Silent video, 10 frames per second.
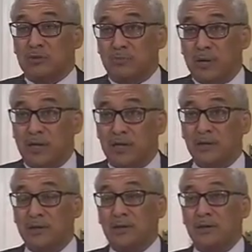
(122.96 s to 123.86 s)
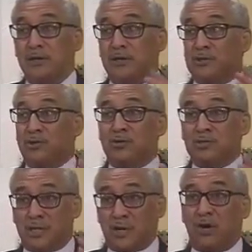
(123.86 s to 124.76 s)
to buy insurance
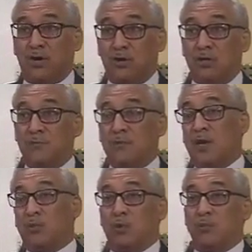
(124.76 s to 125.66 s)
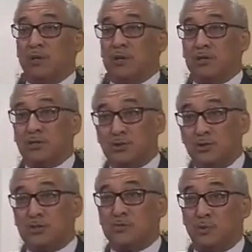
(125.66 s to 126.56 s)
at all and won't be in the
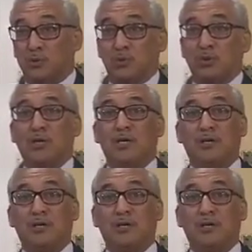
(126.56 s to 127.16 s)
insurance pool.